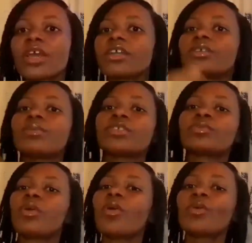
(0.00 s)
you
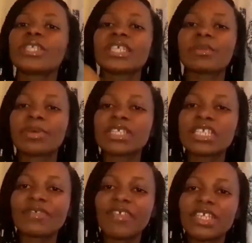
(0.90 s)
will always see the
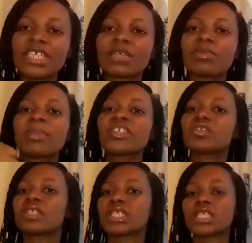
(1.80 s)
person's face, and the moment
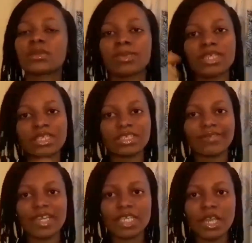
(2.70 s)
you see the person's
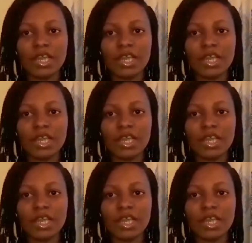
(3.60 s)
face,